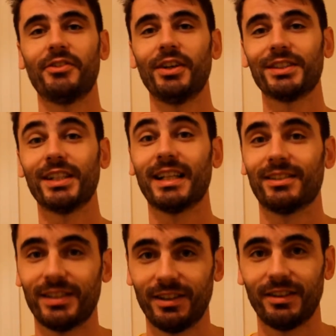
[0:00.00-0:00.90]
first in our
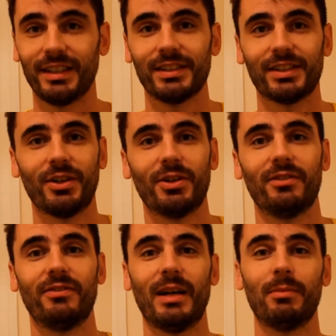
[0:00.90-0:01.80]
series
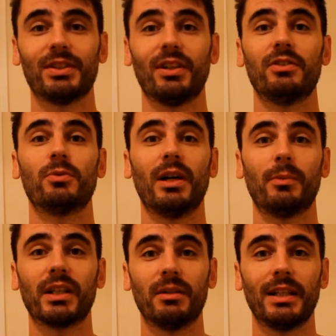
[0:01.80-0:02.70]
of episodes where we're
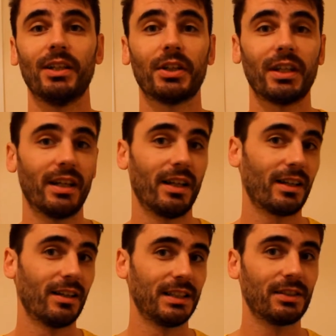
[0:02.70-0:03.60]
going to be looking at the
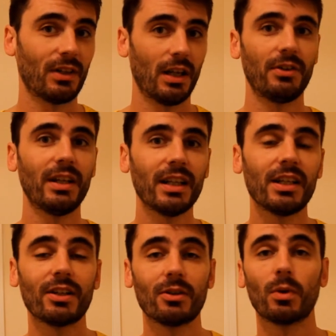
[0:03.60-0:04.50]
kinds of clothing that you're
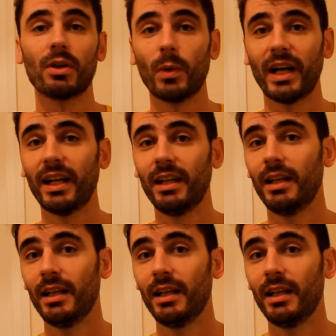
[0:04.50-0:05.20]
going to want to wear